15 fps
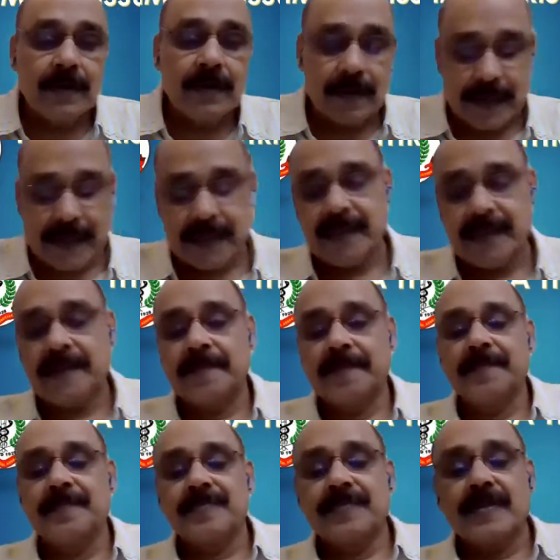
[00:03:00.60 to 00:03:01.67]
Okay.
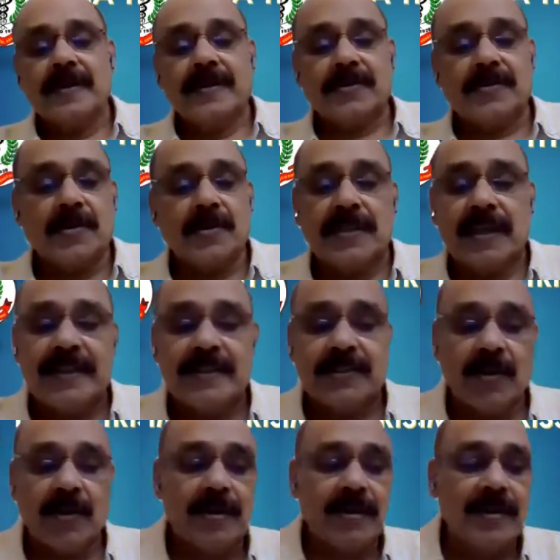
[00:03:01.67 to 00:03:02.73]
So that's
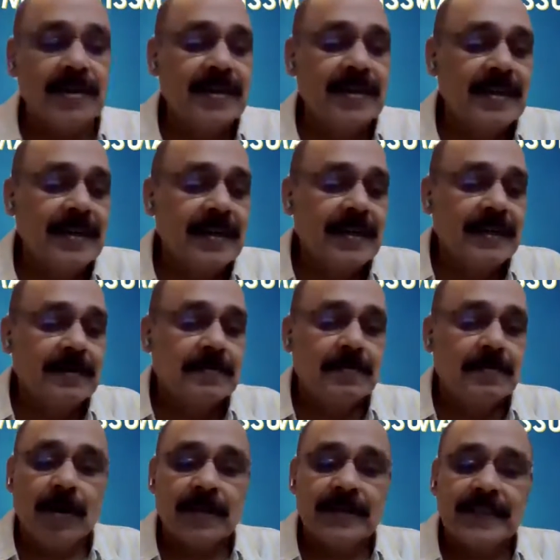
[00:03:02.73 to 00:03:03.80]
all.
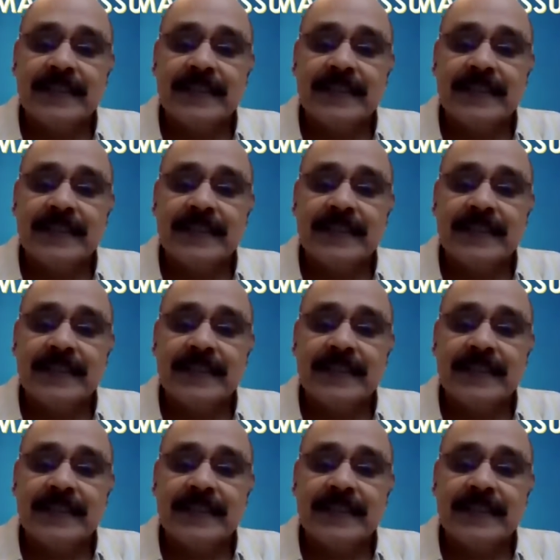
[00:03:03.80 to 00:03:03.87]
More